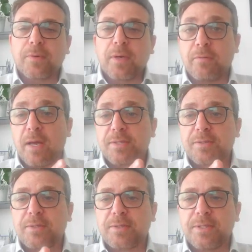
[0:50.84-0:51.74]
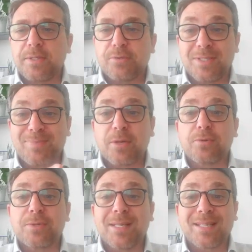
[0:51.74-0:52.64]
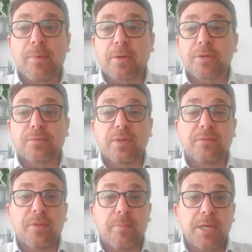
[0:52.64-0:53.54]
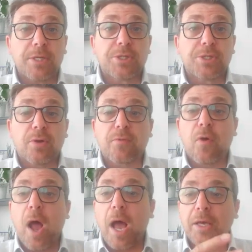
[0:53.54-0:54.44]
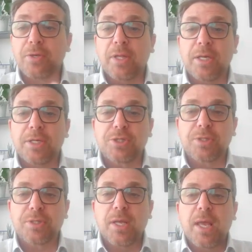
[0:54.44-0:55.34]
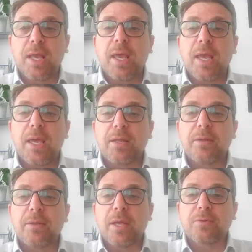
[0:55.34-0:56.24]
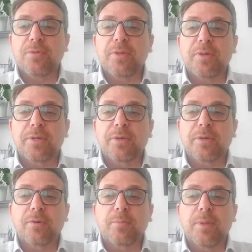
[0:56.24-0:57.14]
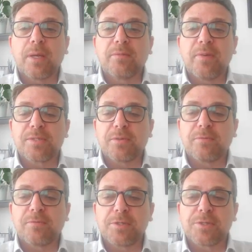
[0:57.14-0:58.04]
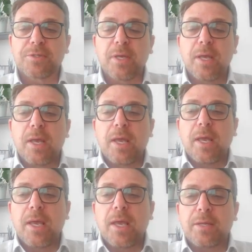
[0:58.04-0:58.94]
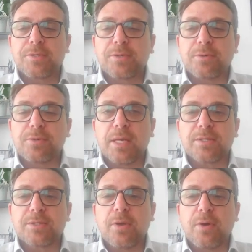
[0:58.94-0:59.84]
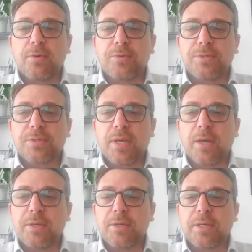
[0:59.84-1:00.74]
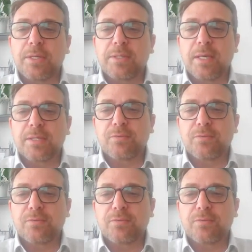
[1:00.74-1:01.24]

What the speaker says: cardiovascular disease. So it's better to test markers of inflammation, of coagulation, and endothelial or blood vessel function. And so to test those, you can test